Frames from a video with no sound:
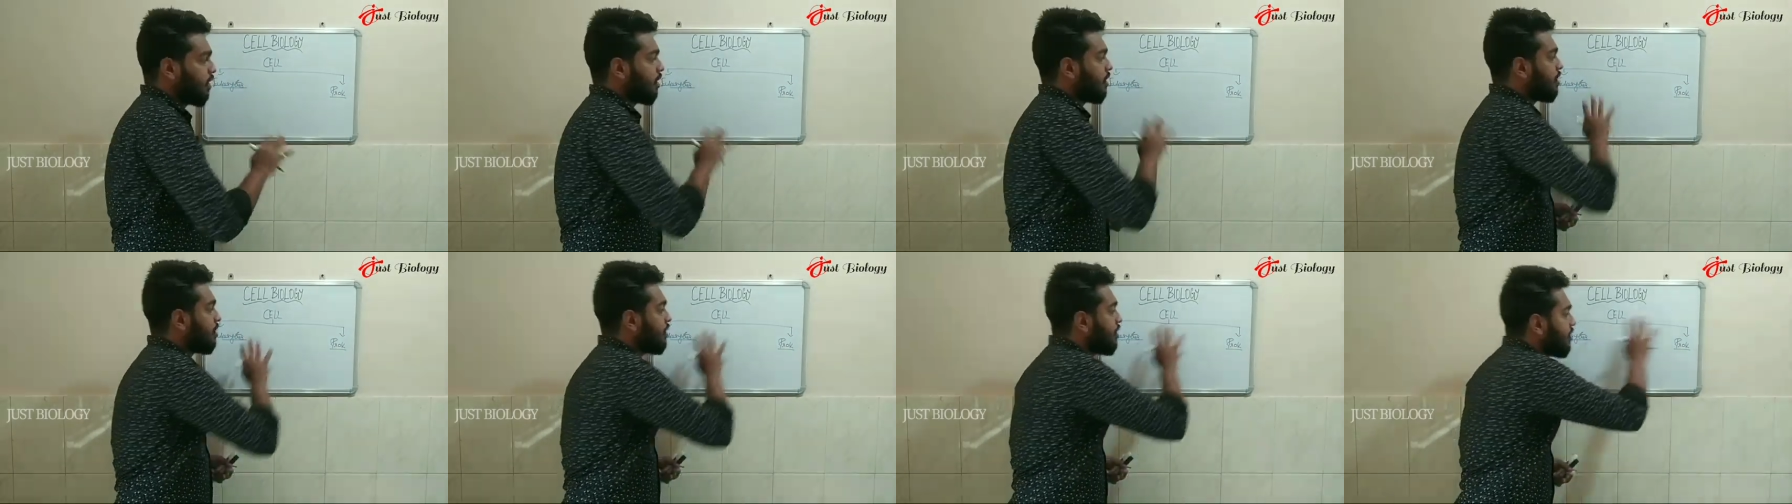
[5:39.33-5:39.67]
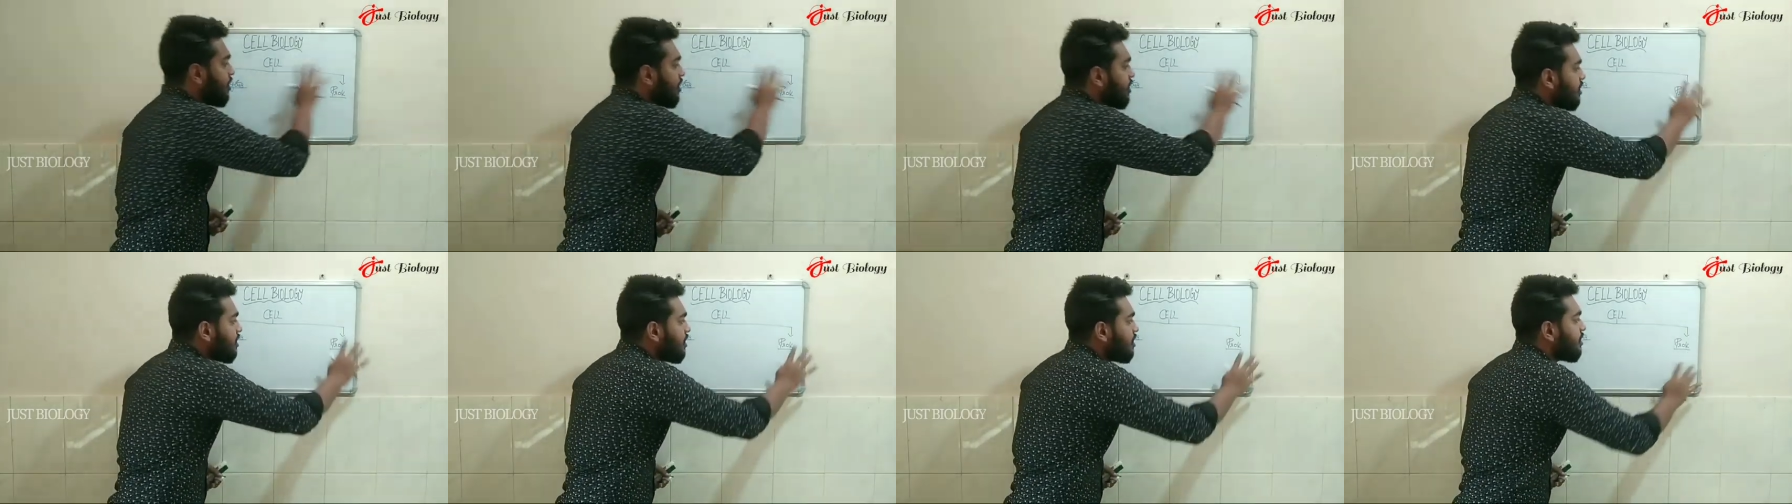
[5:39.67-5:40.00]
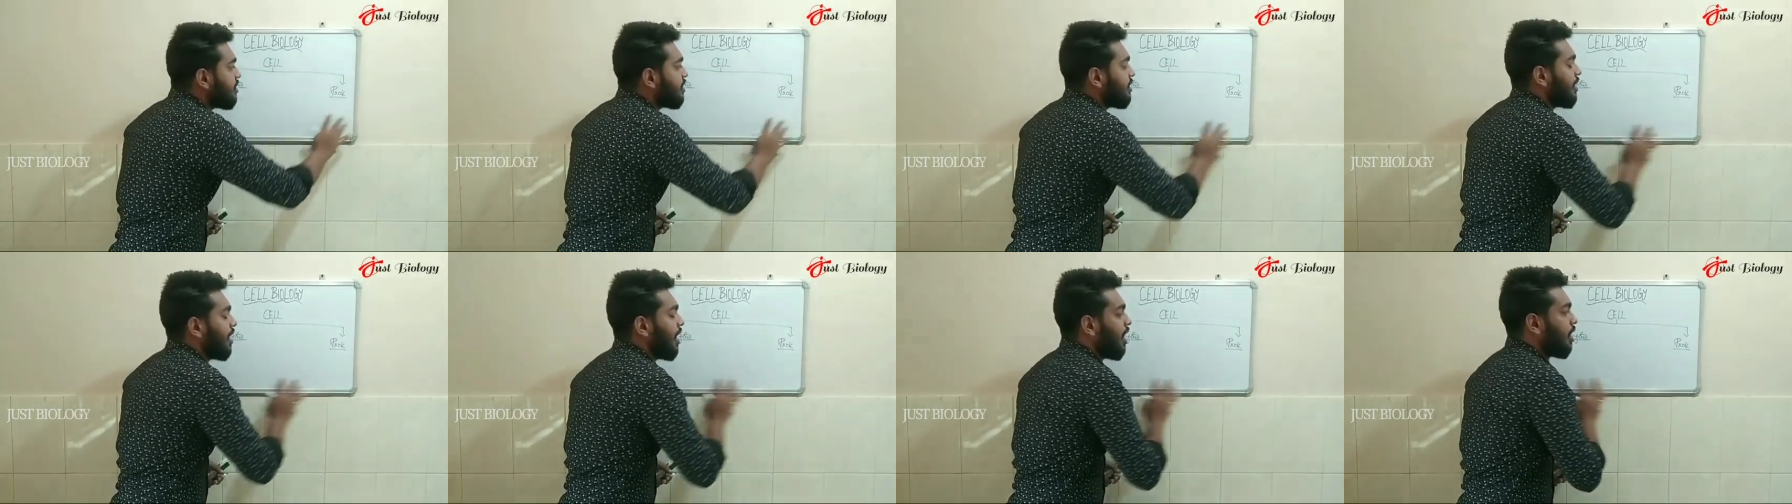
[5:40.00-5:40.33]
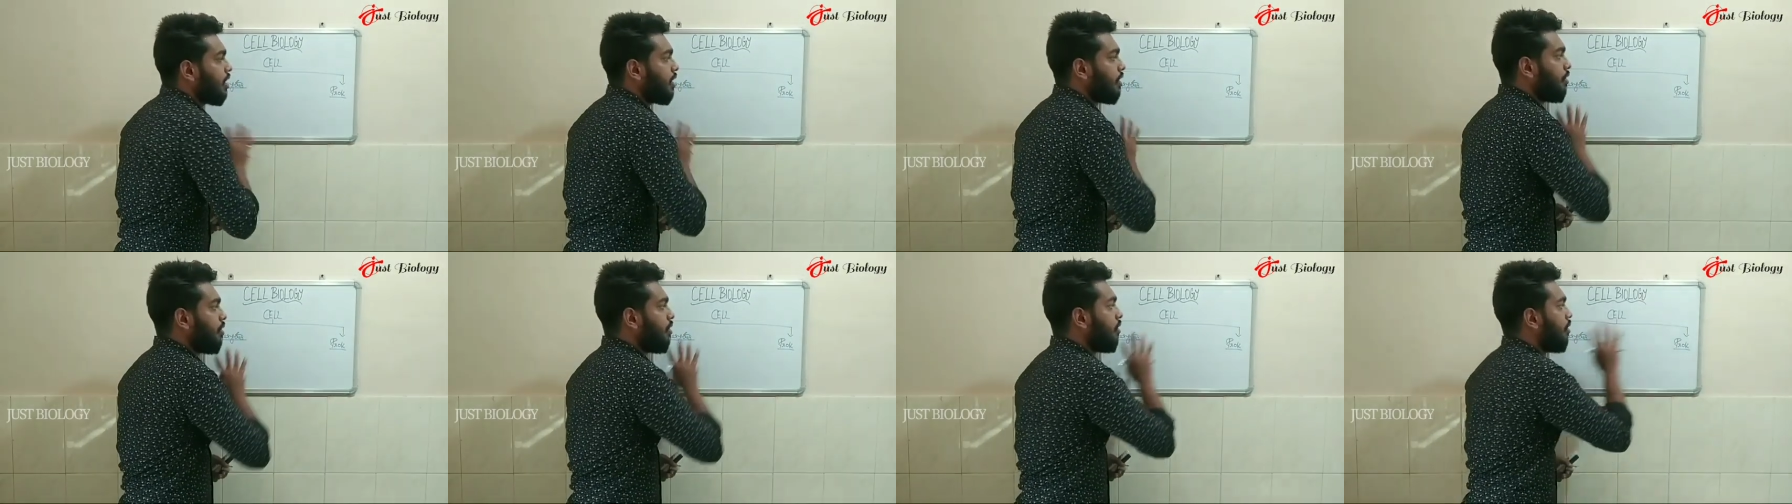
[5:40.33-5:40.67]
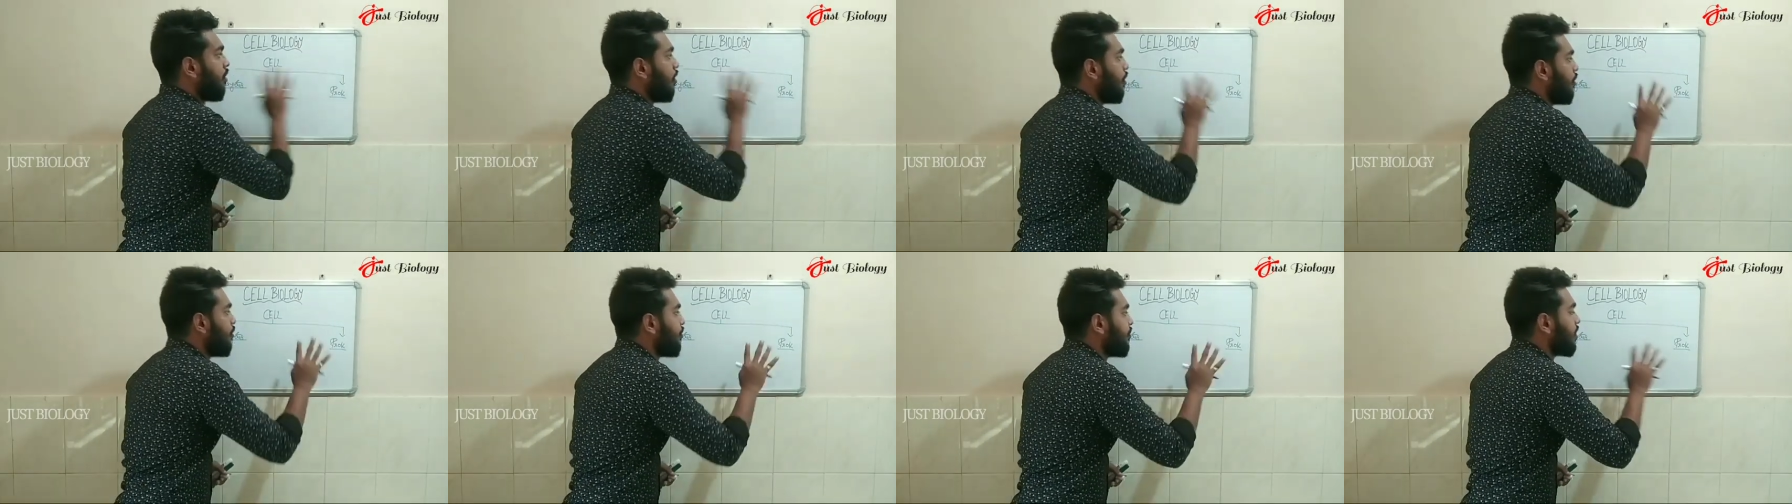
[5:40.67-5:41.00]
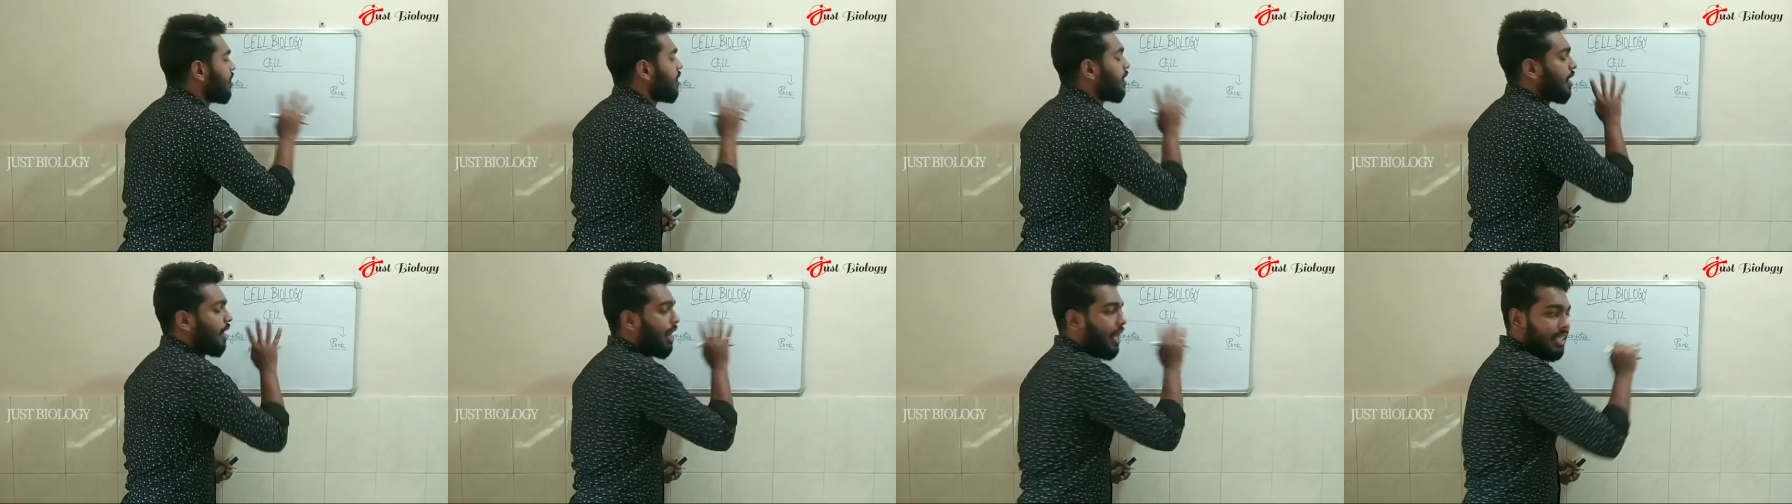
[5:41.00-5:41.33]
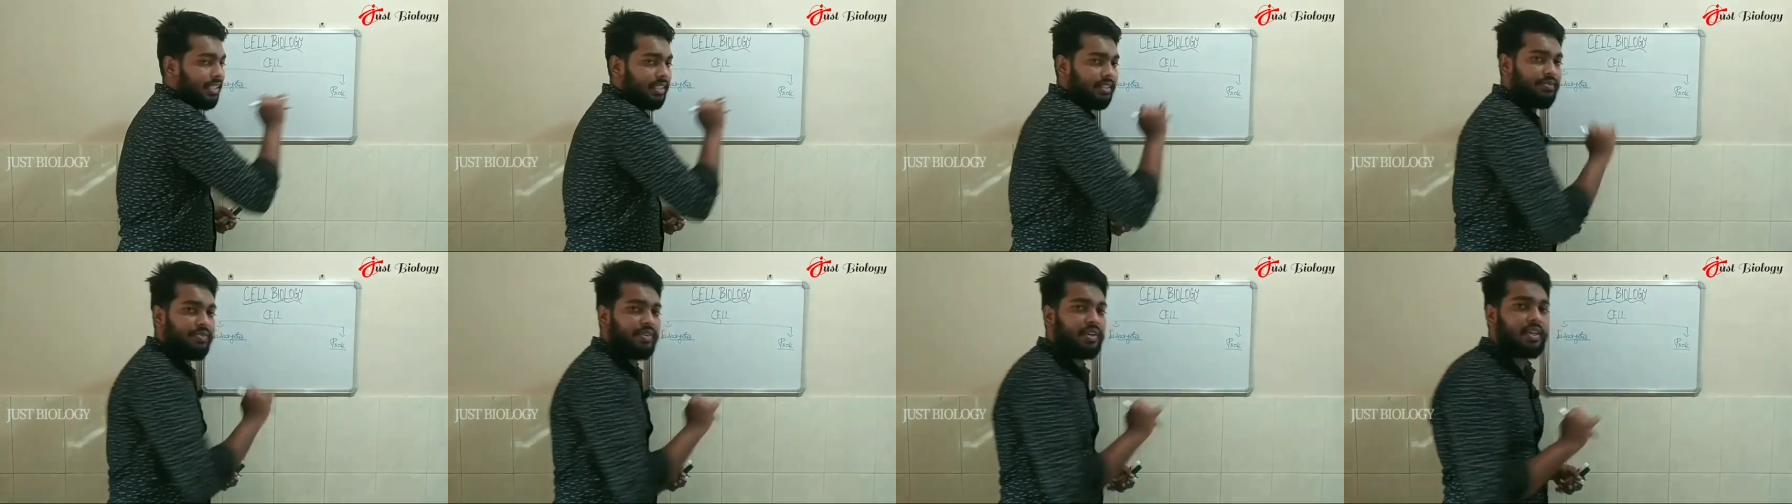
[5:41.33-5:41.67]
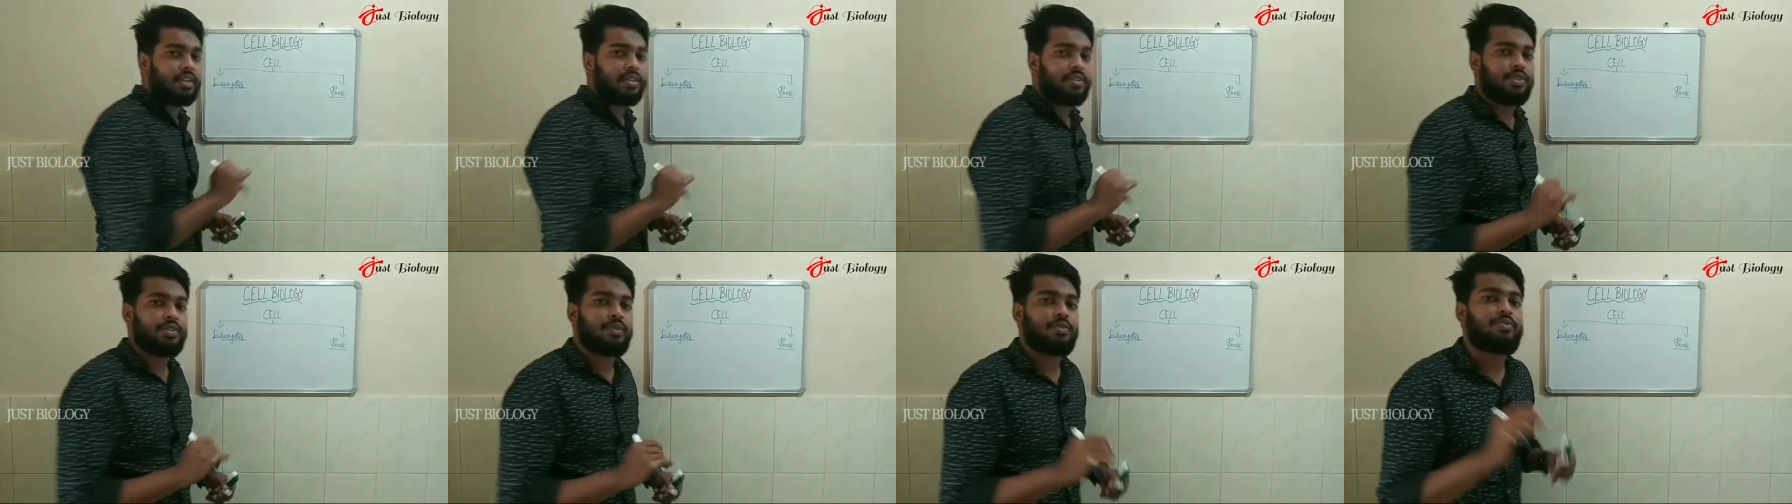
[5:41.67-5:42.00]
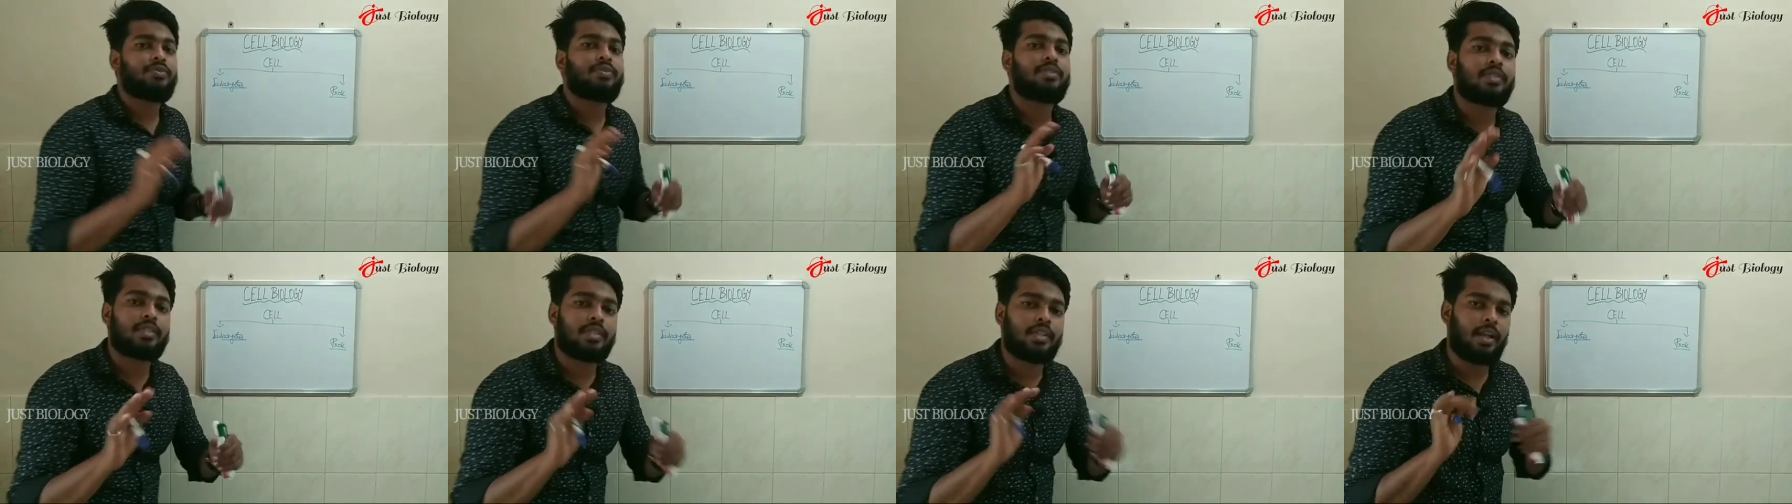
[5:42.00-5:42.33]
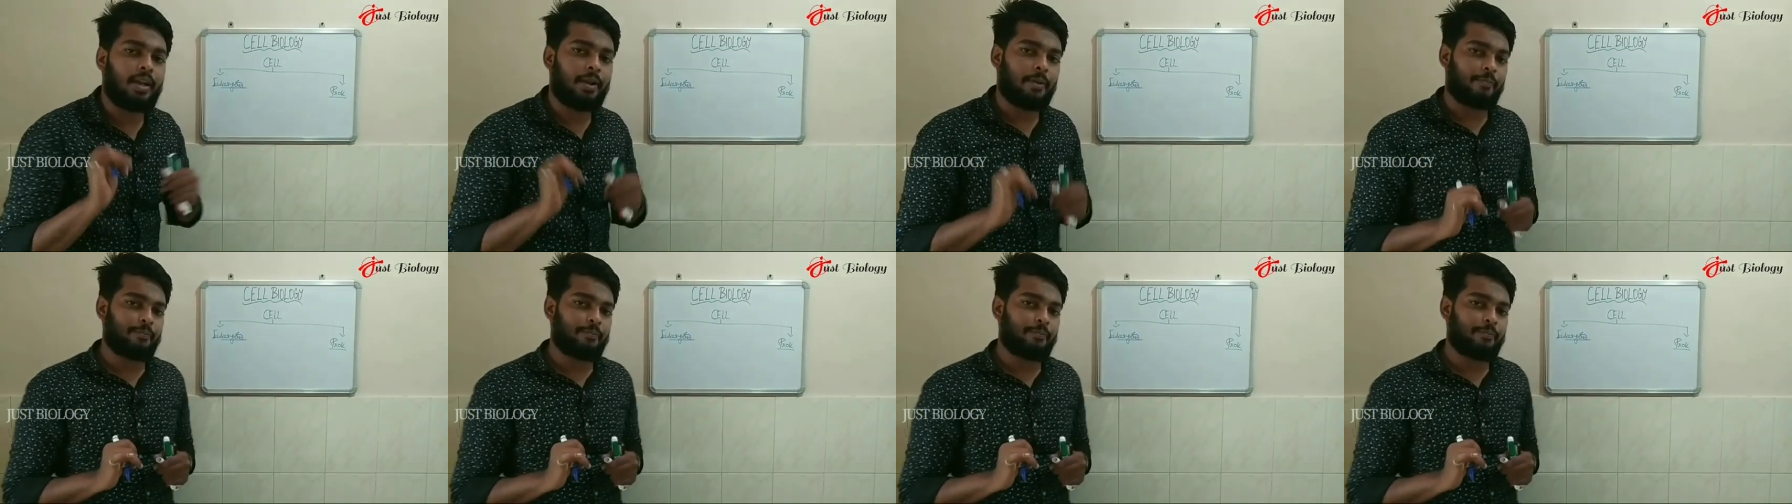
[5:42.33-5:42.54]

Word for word: This is the scenario of the classification of cell.